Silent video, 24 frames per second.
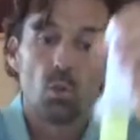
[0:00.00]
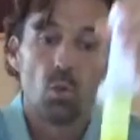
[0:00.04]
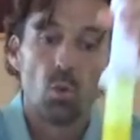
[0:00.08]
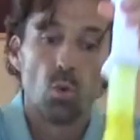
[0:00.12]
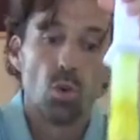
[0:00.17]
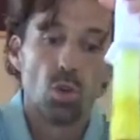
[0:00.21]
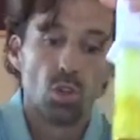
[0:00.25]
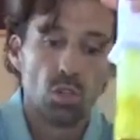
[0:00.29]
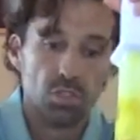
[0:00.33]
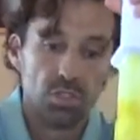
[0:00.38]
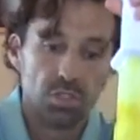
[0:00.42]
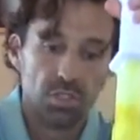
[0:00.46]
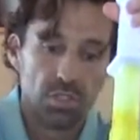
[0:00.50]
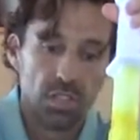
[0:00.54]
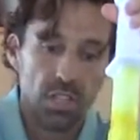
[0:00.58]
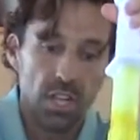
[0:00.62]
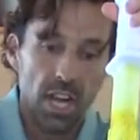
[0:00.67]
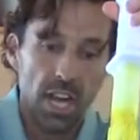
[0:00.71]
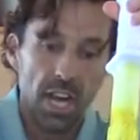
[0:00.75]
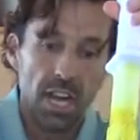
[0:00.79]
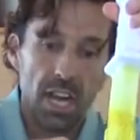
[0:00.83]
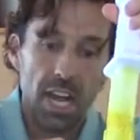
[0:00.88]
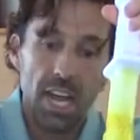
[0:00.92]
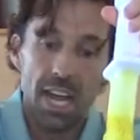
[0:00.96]
world
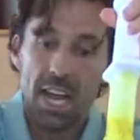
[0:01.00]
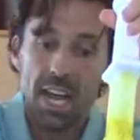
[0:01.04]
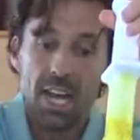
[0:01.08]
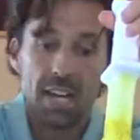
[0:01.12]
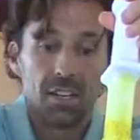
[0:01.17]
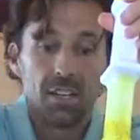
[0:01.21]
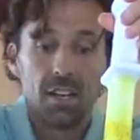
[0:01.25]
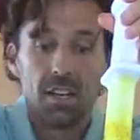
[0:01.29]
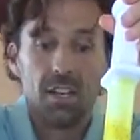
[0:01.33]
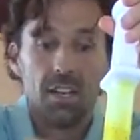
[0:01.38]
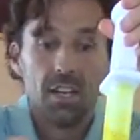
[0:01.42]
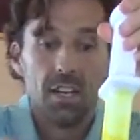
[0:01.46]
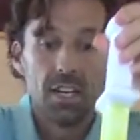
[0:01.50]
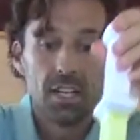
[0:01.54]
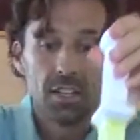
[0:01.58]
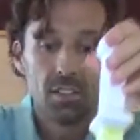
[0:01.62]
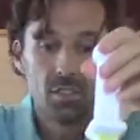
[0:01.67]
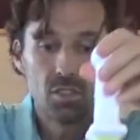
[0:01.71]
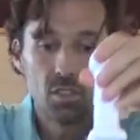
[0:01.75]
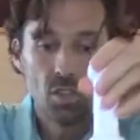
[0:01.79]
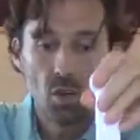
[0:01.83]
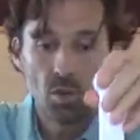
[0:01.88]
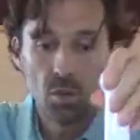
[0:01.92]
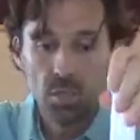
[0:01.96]
today, and
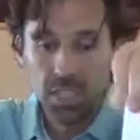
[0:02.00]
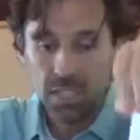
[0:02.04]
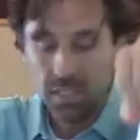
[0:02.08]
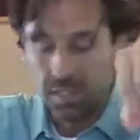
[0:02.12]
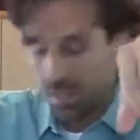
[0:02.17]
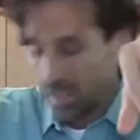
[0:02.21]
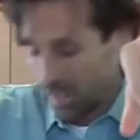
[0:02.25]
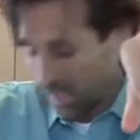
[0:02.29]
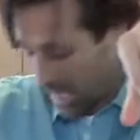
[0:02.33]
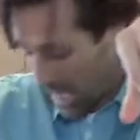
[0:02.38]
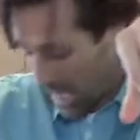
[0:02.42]
it's so easily